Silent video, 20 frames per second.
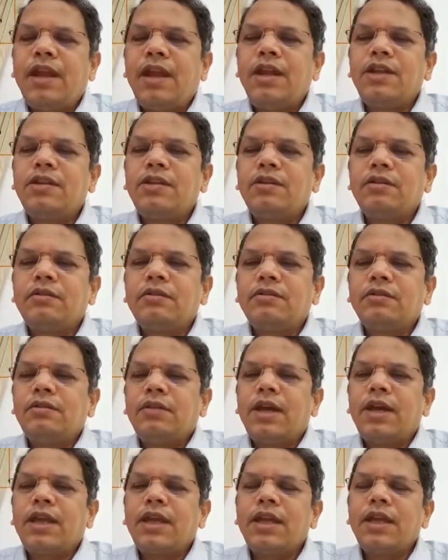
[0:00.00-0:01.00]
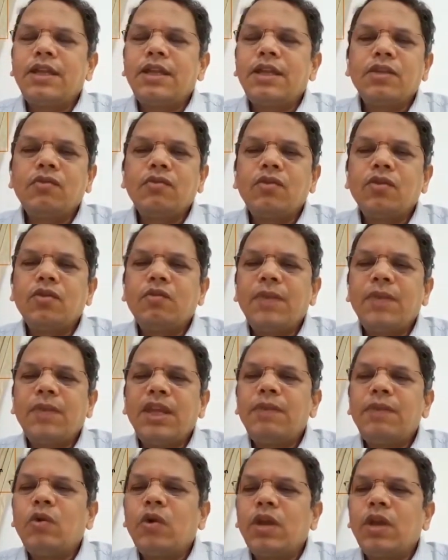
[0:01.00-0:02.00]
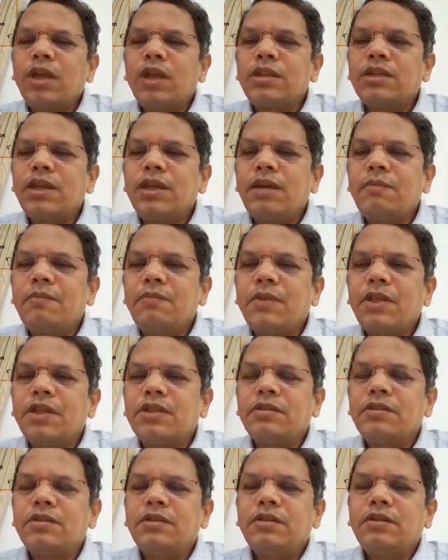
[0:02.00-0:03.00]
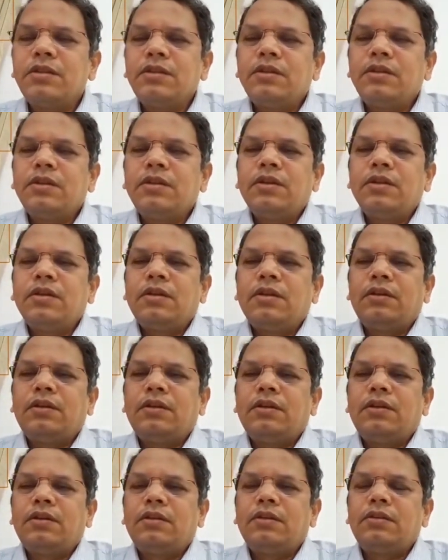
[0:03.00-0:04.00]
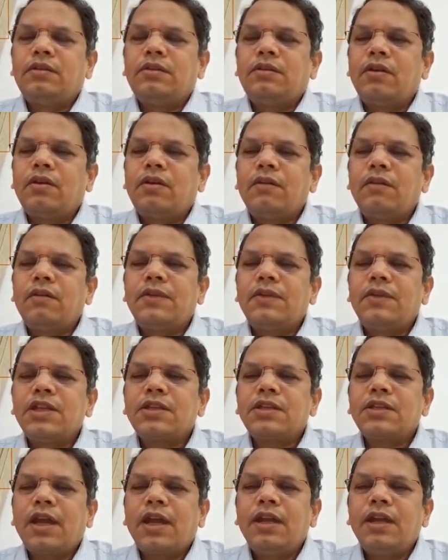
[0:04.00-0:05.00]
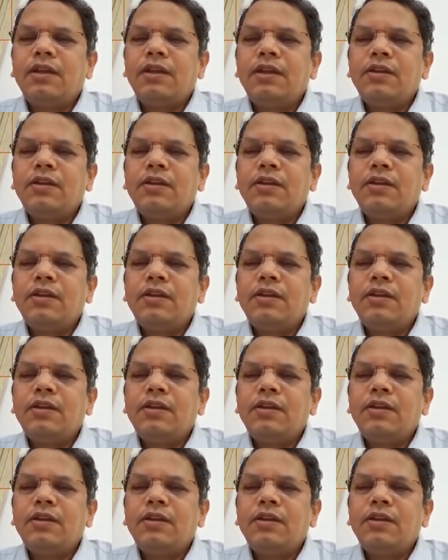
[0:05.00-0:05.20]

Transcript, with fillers: And I can give you many more examples uh, of this kind.